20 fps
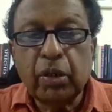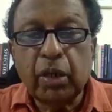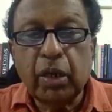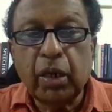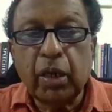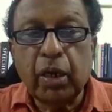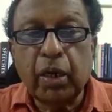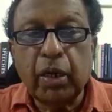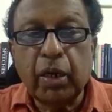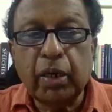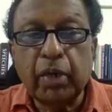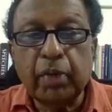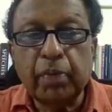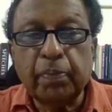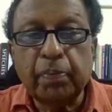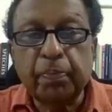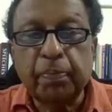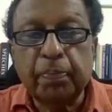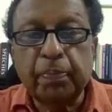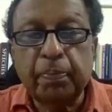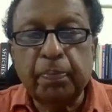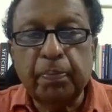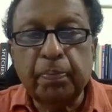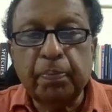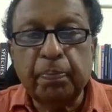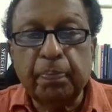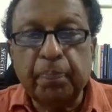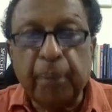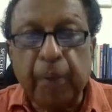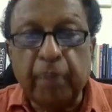uh,
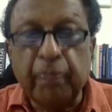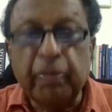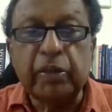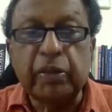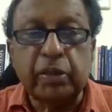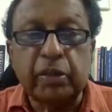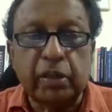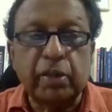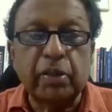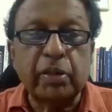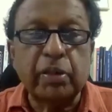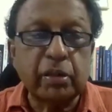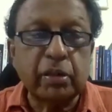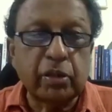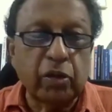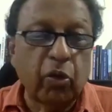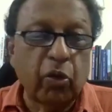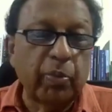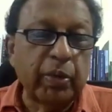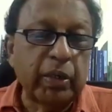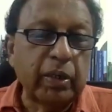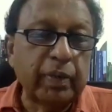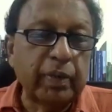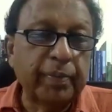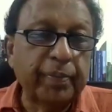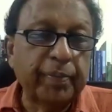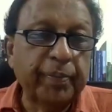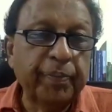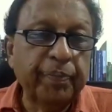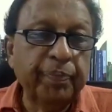prime ministers normally.
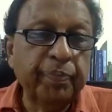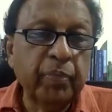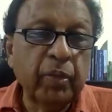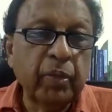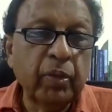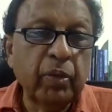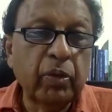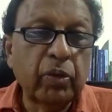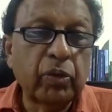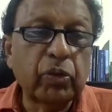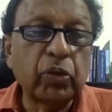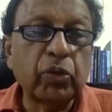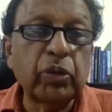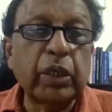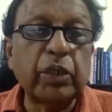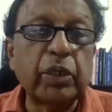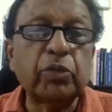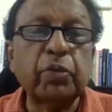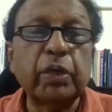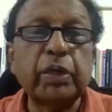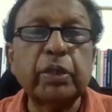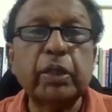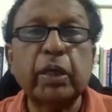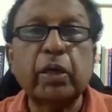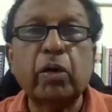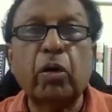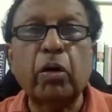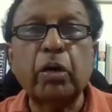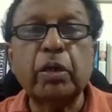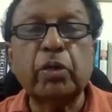So that's why
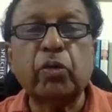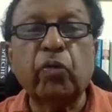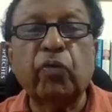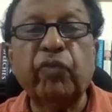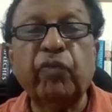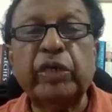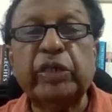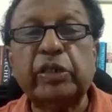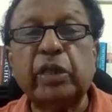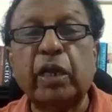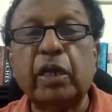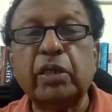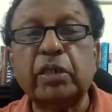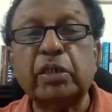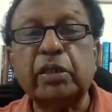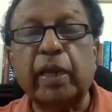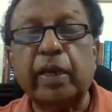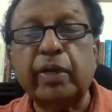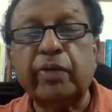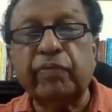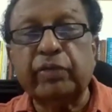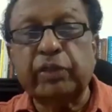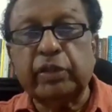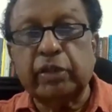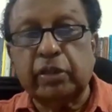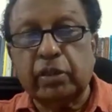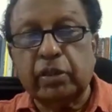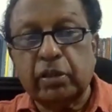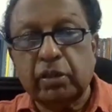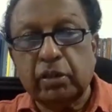they call it official state
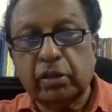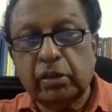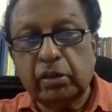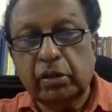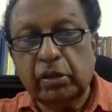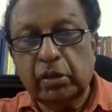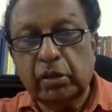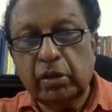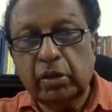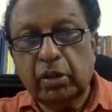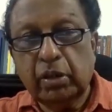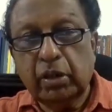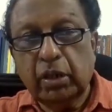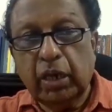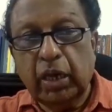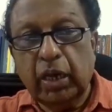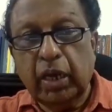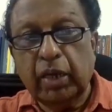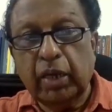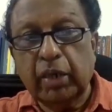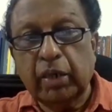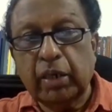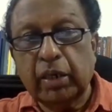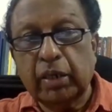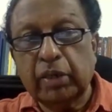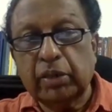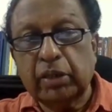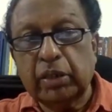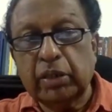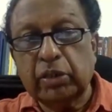visit. And
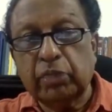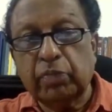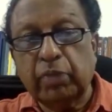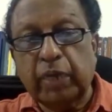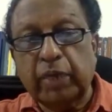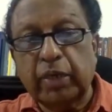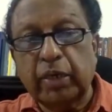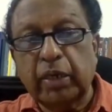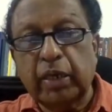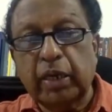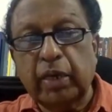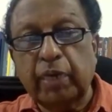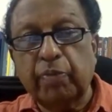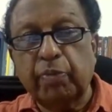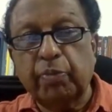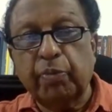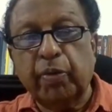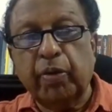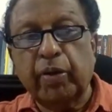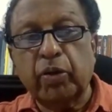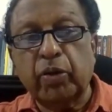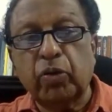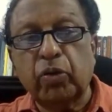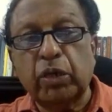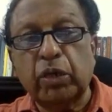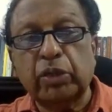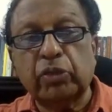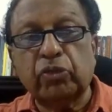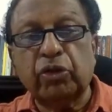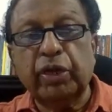uh, since Biden came to power,
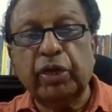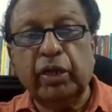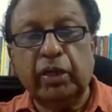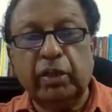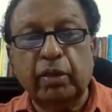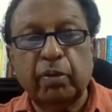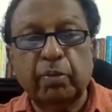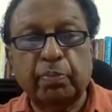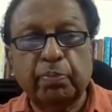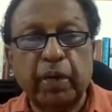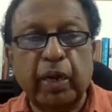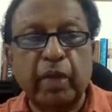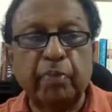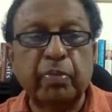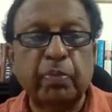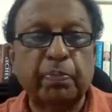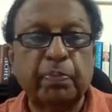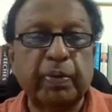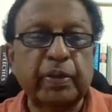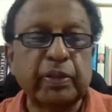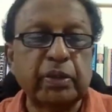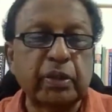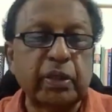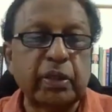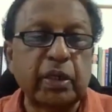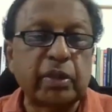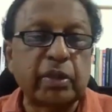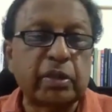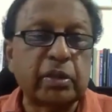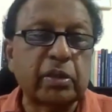only three prime
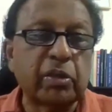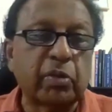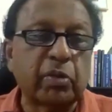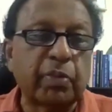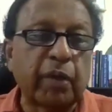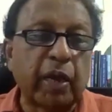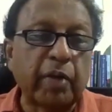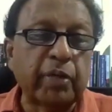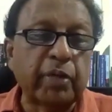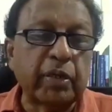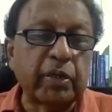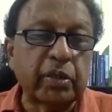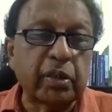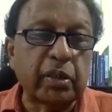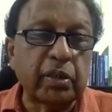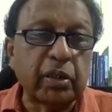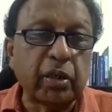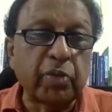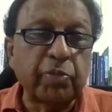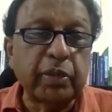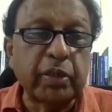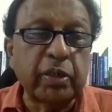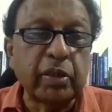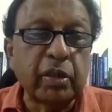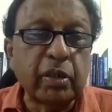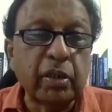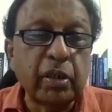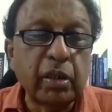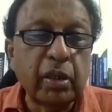presidents or prime ministers have been